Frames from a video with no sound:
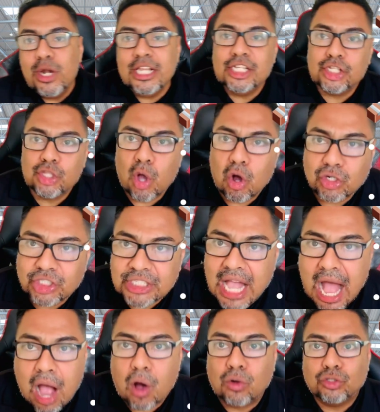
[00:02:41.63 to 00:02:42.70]
stocks
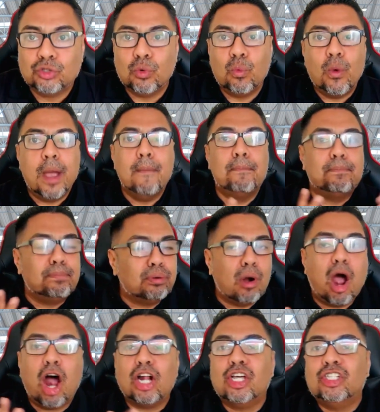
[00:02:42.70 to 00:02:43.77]
out when
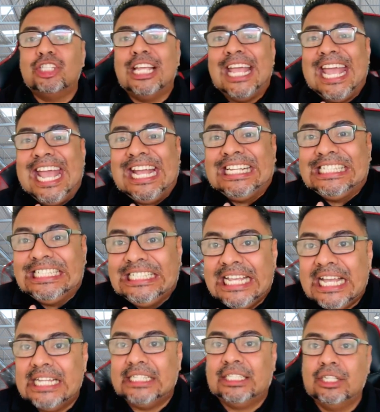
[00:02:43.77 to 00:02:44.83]
product
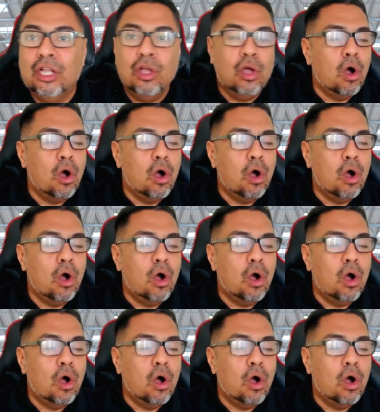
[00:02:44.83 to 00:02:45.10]
exists,